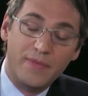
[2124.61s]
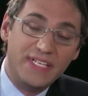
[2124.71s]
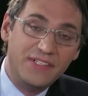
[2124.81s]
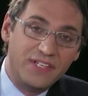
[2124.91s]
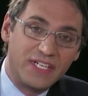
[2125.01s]

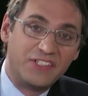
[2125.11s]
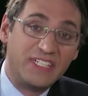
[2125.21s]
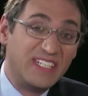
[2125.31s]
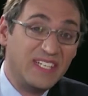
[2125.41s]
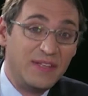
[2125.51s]
is actually
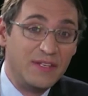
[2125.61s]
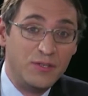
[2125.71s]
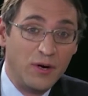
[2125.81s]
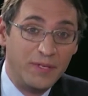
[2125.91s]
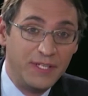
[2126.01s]
clearly the
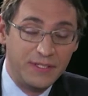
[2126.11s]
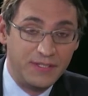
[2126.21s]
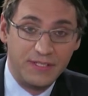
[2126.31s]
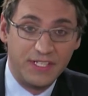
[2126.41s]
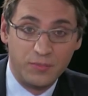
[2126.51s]

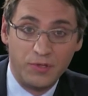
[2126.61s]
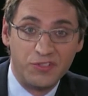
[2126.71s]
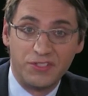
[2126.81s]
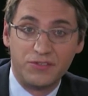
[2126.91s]
dominant exposure.